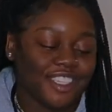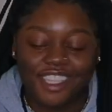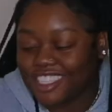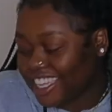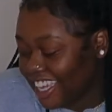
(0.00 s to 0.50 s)

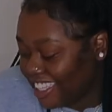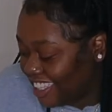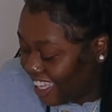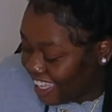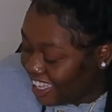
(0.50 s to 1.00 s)
So that's why I got
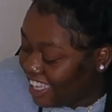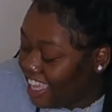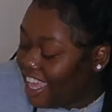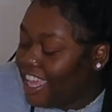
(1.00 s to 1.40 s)
that.